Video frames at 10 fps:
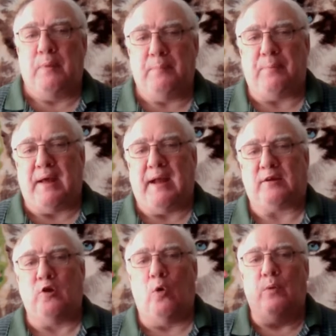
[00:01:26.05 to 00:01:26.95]
from
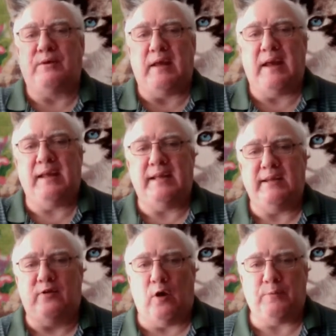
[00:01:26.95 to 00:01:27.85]
Impact going to
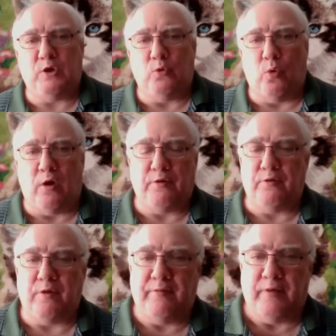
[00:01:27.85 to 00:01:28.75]

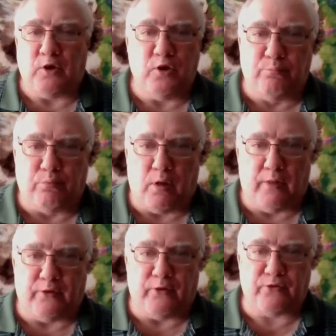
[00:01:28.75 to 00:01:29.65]
AEW other than the
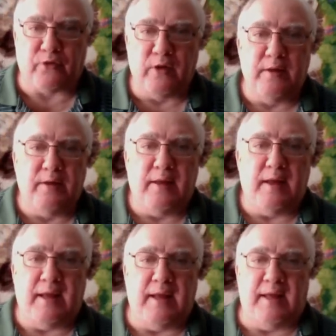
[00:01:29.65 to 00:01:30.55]
Good Brothers.
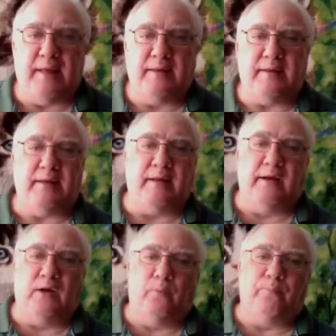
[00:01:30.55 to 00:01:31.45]

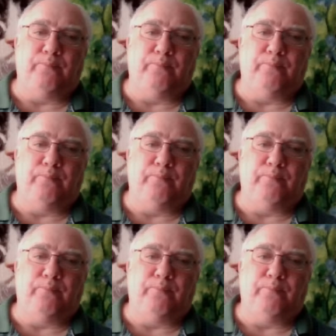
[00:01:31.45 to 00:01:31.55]
And,